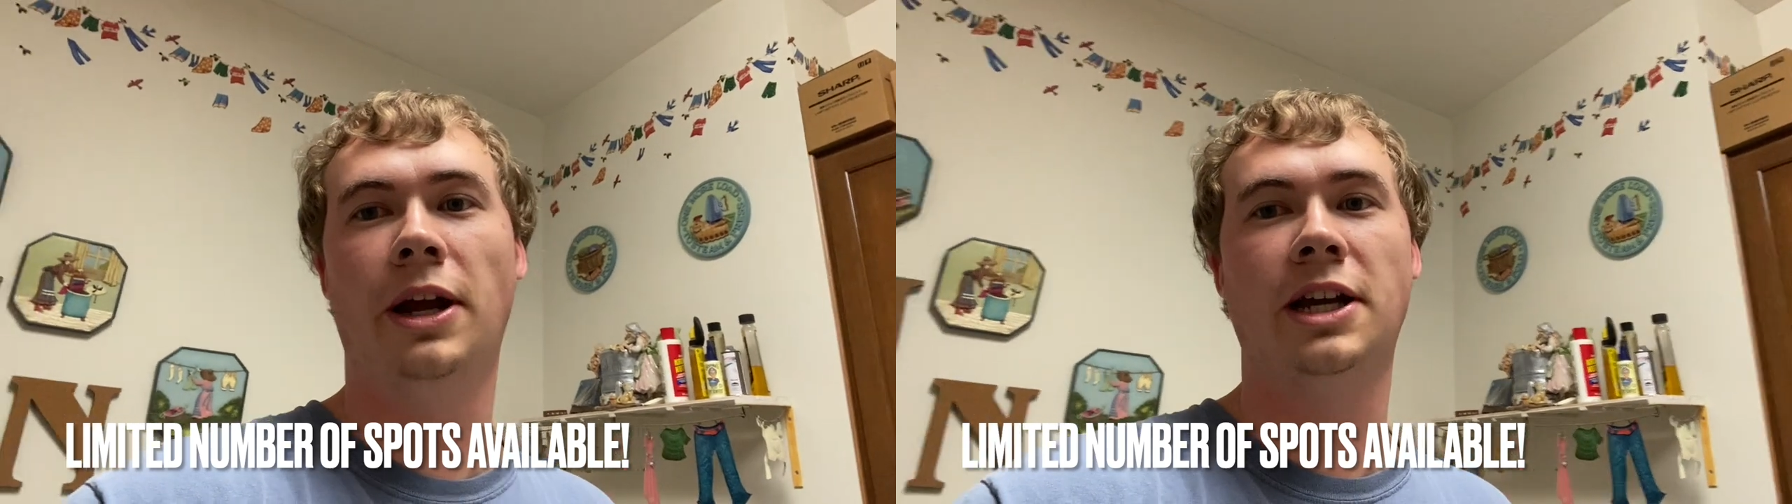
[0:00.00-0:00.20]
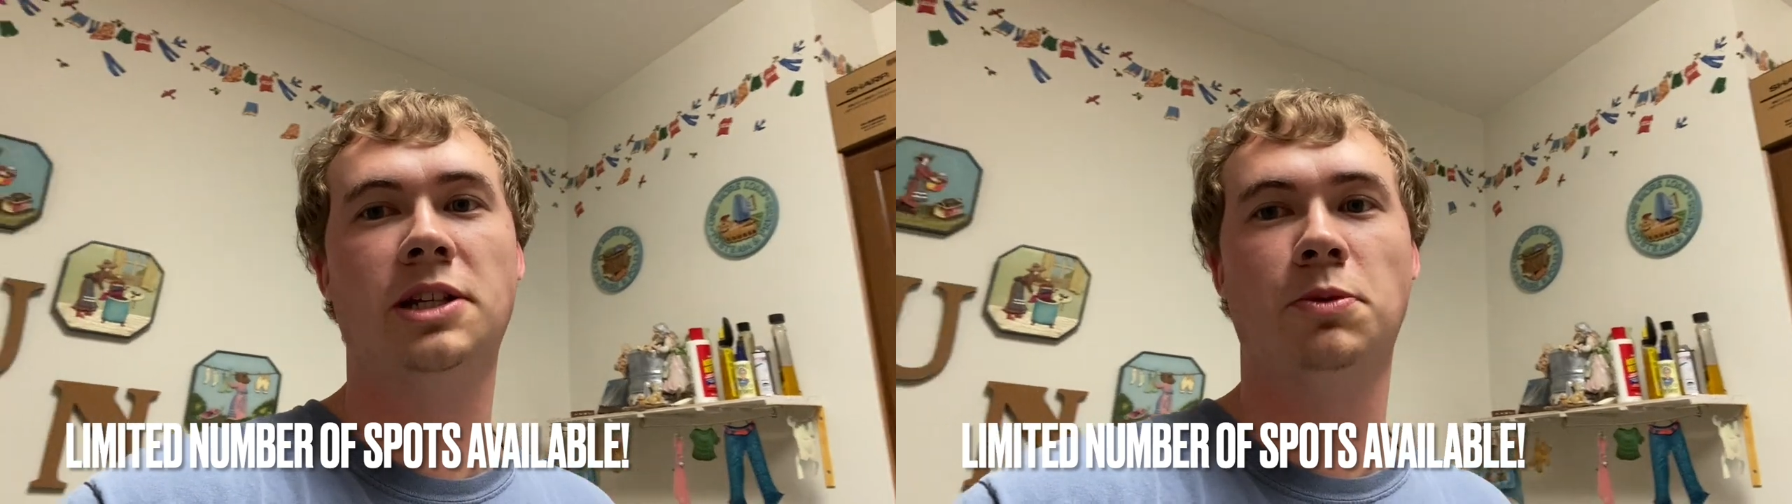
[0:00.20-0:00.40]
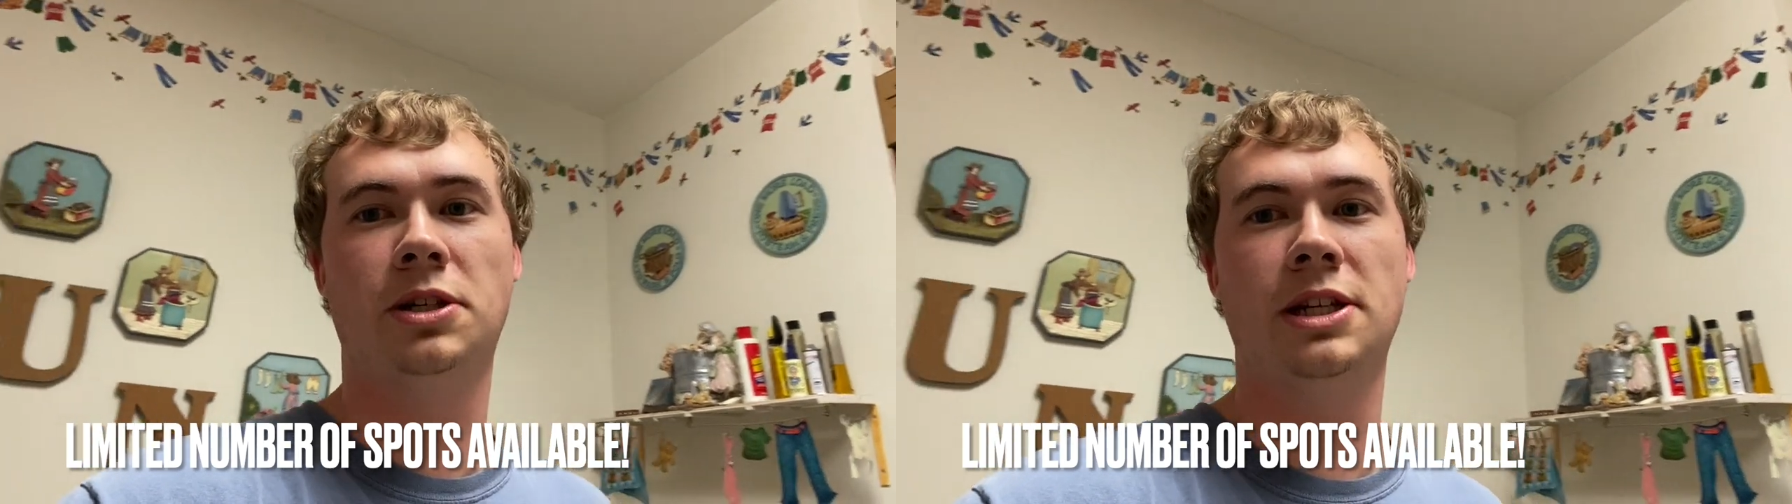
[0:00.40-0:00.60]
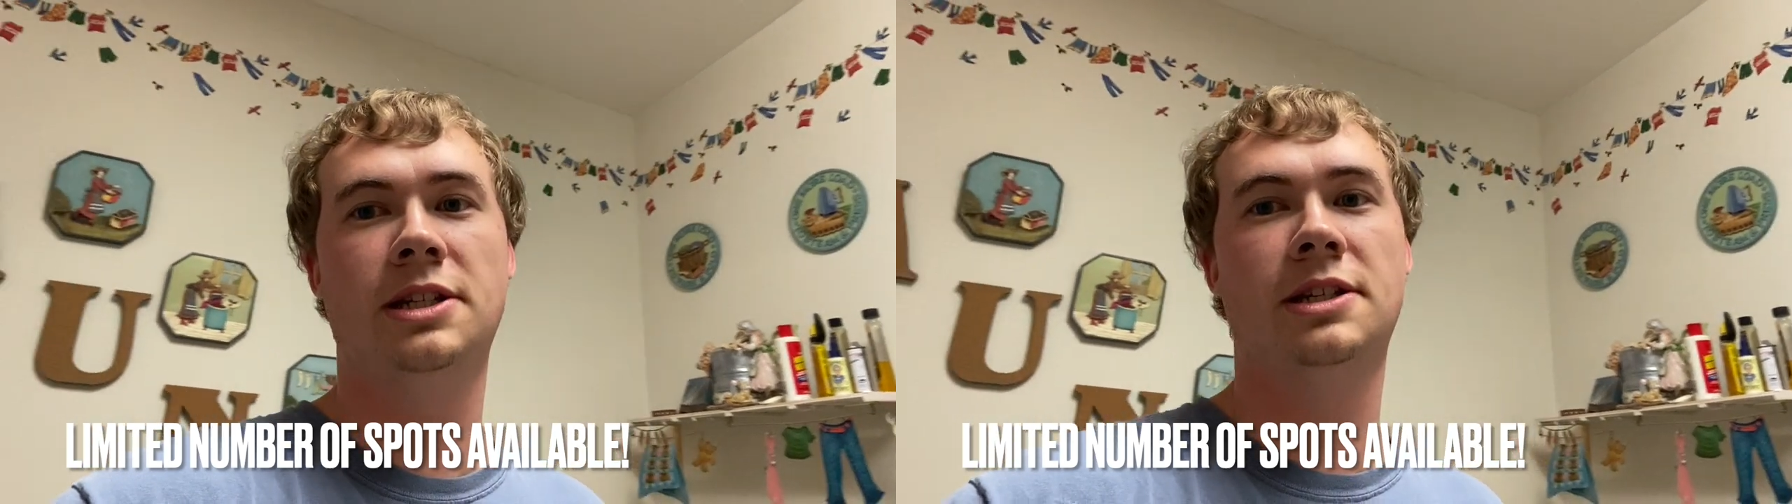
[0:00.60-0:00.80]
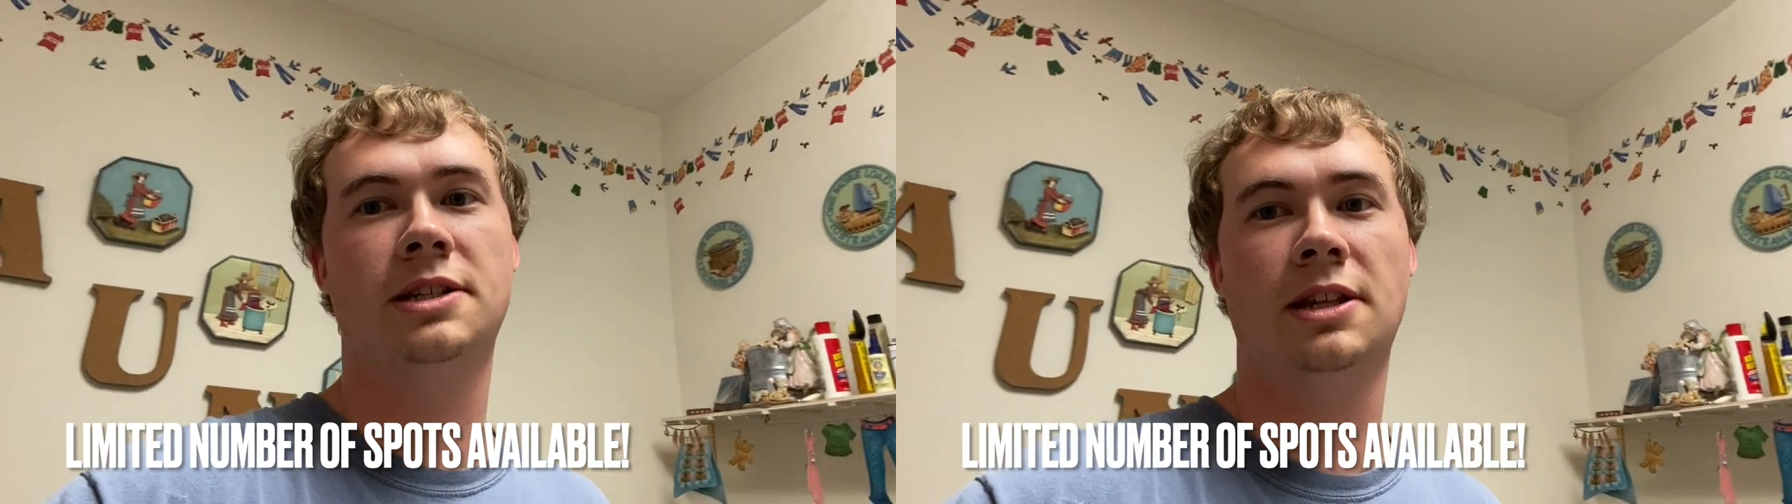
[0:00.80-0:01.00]

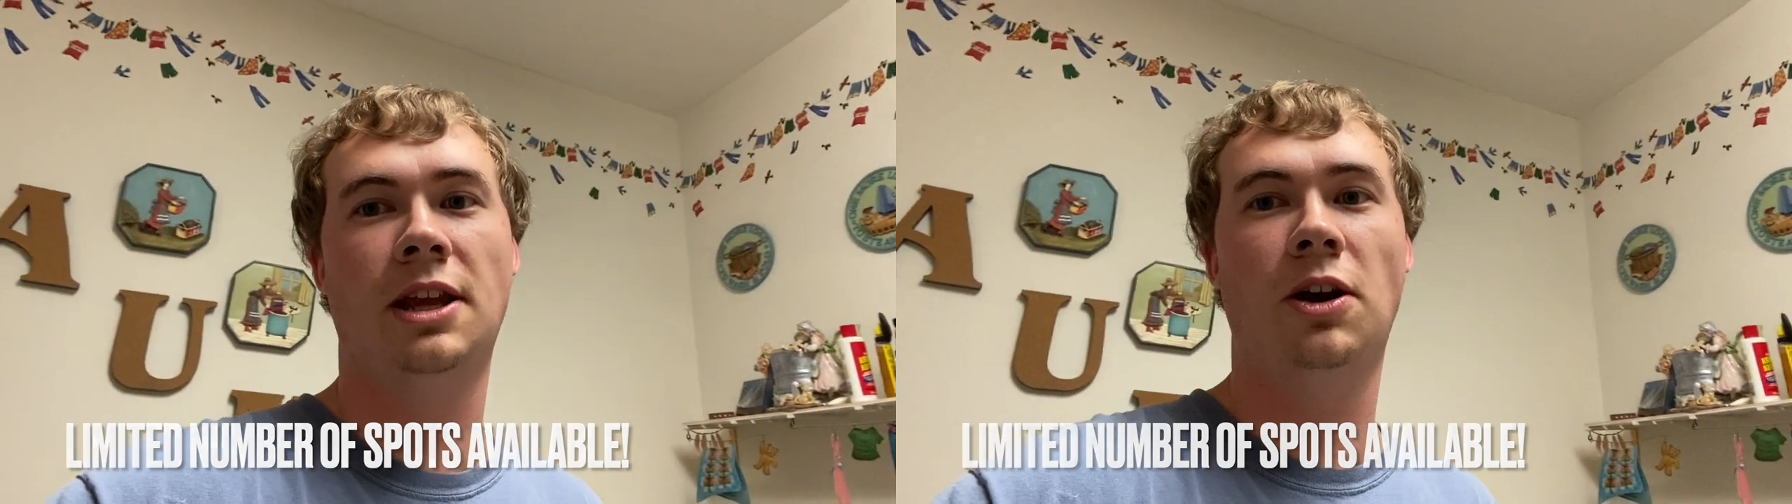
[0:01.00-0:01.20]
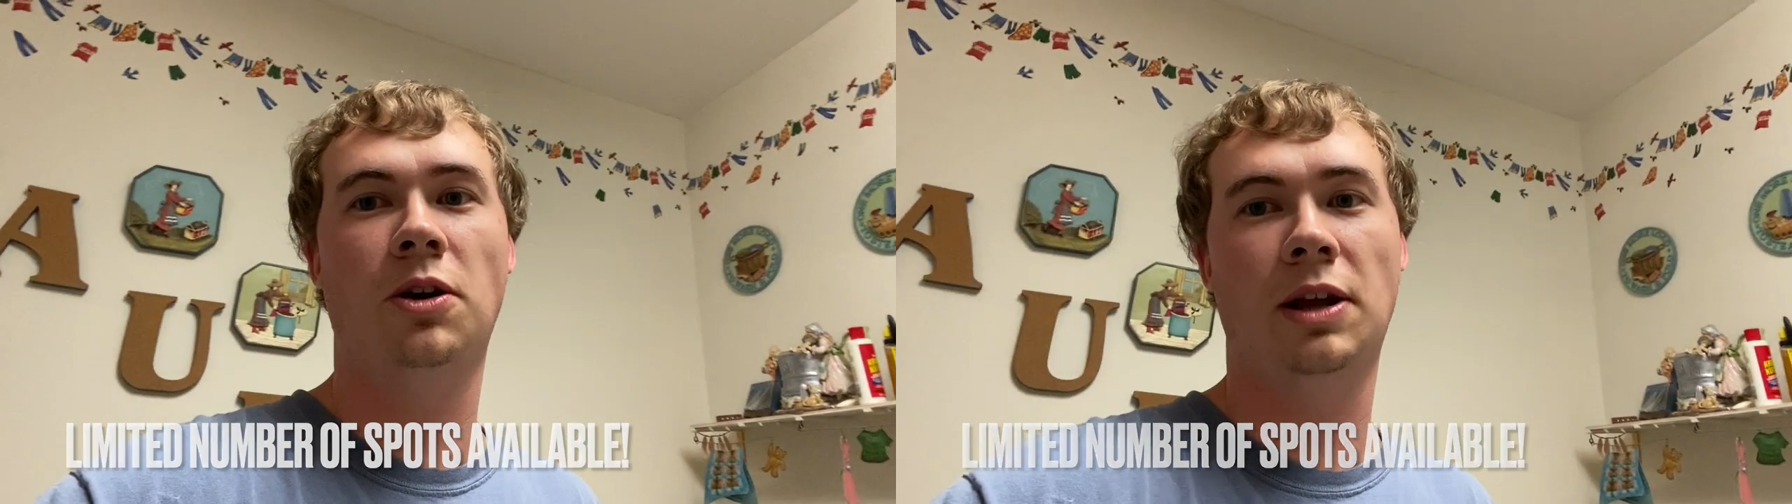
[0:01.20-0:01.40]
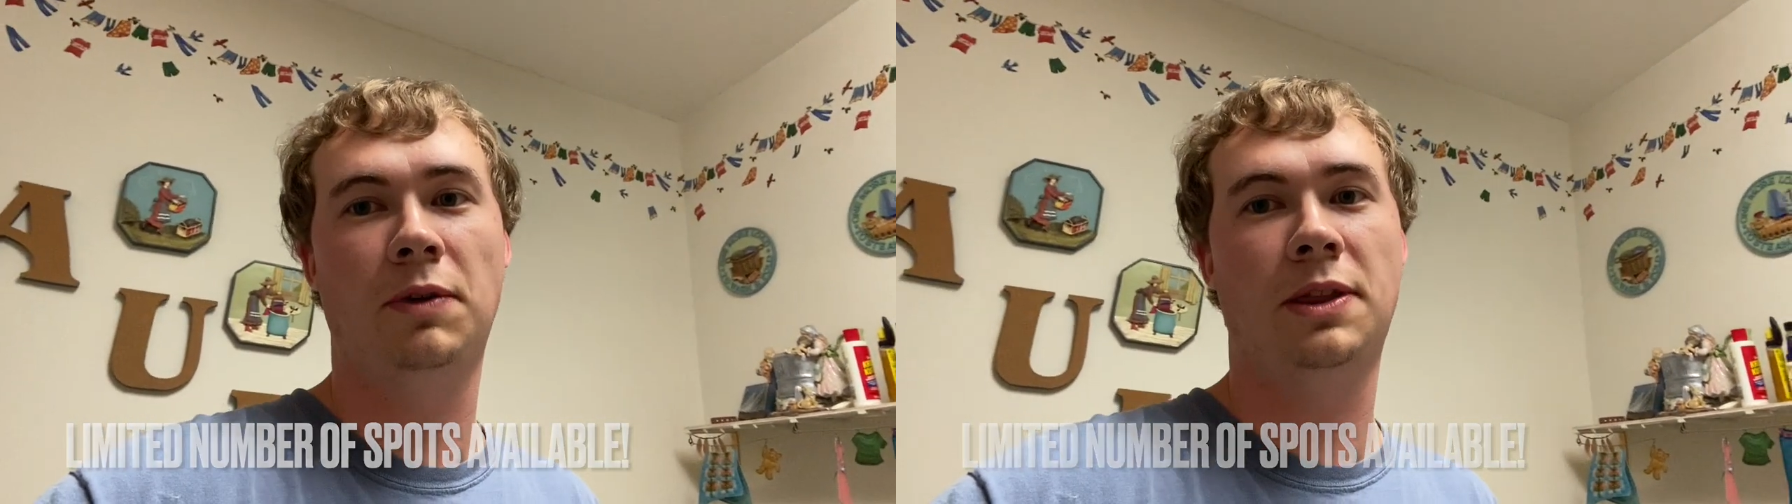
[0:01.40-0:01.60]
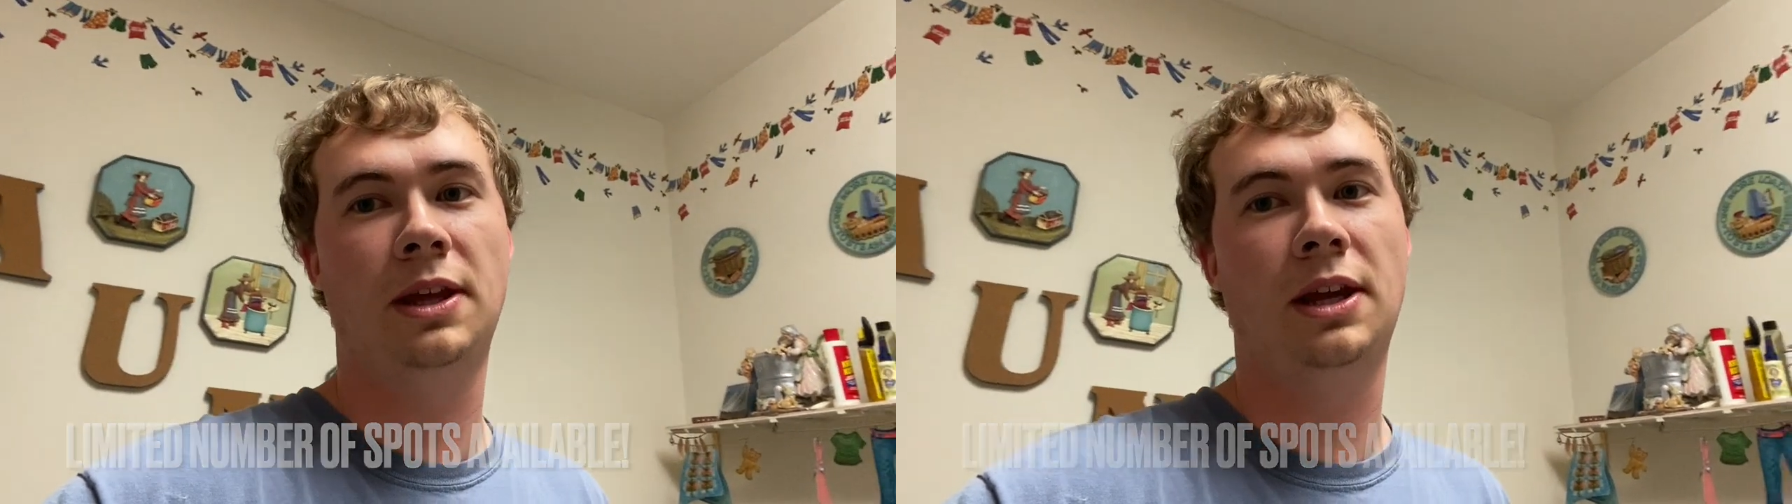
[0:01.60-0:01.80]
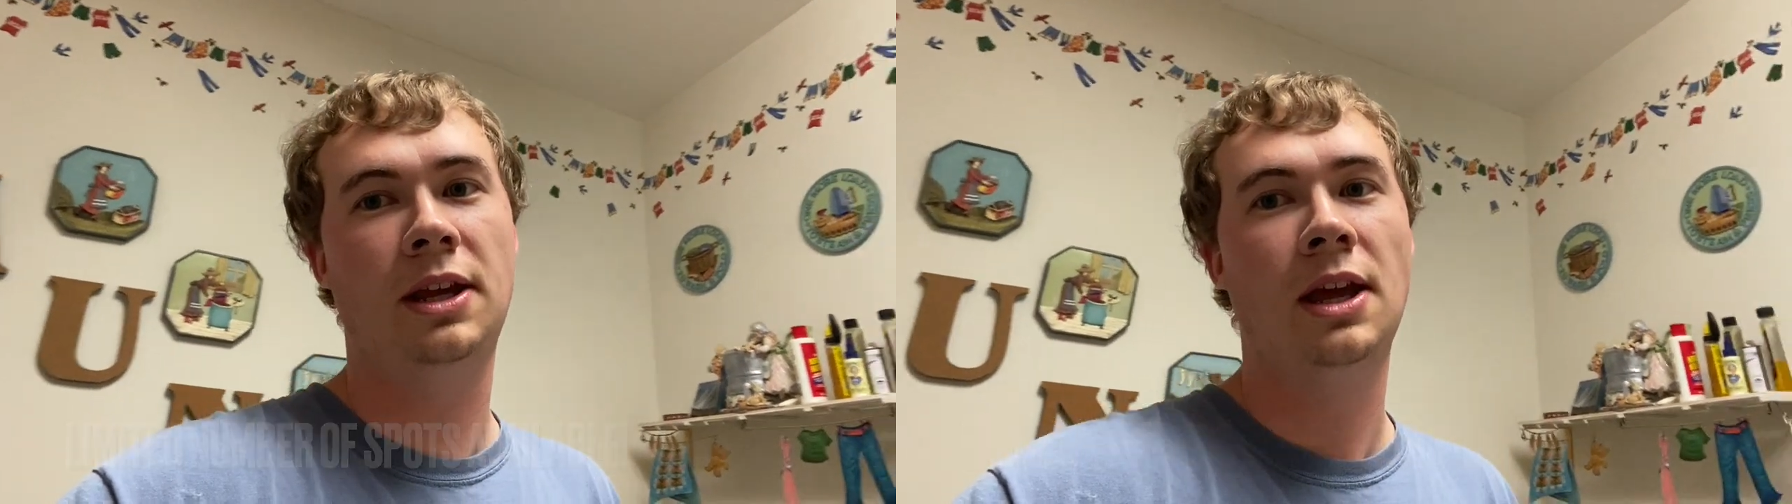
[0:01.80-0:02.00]
expertises in there and
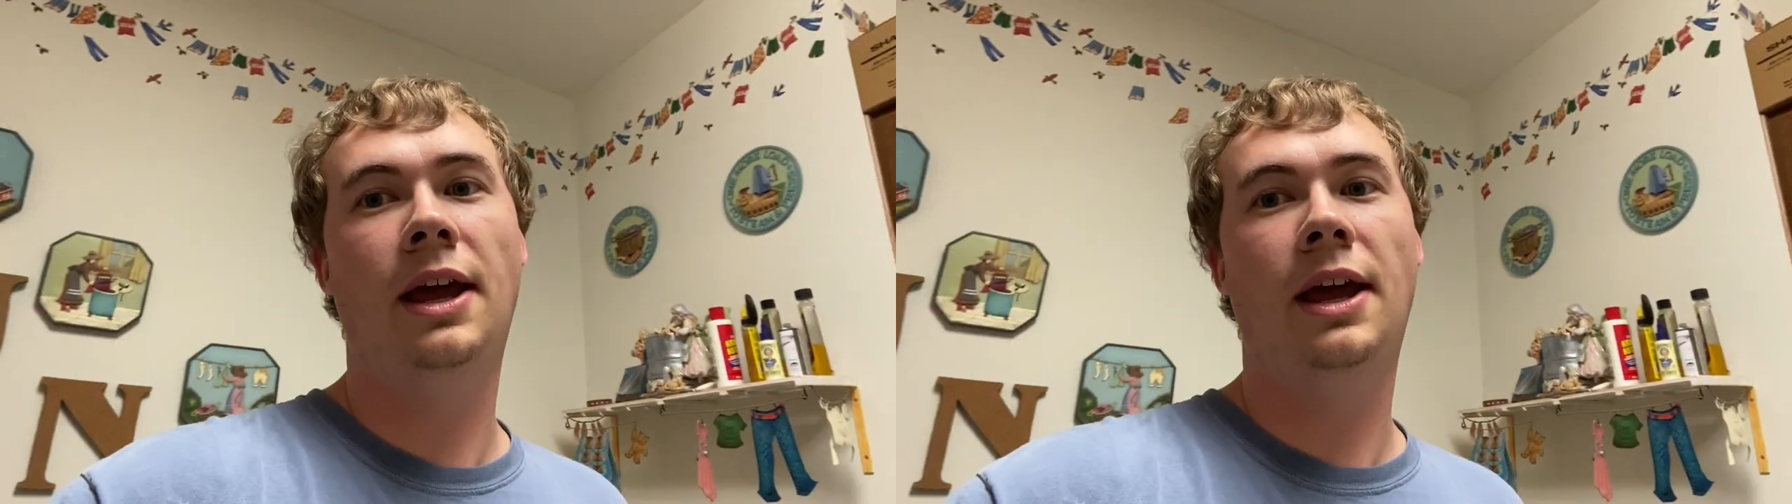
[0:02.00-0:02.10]
everything.